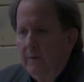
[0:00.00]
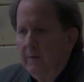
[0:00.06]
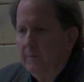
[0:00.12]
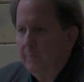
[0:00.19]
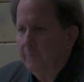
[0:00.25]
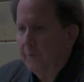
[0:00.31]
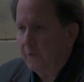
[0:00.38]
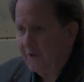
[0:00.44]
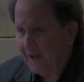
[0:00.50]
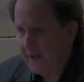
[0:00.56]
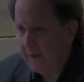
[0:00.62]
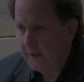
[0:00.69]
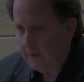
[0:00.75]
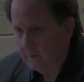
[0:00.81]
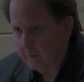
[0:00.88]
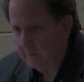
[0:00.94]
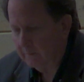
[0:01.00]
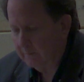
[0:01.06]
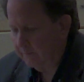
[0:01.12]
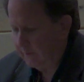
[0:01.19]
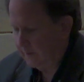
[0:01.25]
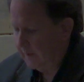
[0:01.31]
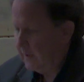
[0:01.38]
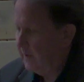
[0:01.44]
pretending
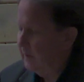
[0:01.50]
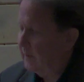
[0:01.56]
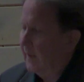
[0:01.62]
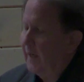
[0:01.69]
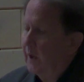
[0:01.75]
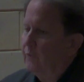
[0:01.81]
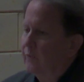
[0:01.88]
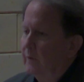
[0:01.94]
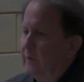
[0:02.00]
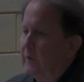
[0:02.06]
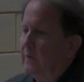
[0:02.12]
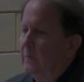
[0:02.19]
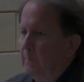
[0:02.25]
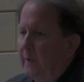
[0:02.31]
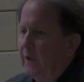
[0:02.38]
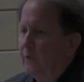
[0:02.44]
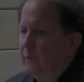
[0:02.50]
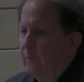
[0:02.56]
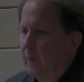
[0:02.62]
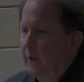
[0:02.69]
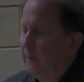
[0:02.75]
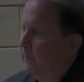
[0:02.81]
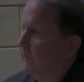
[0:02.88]
that he had actually met Twain.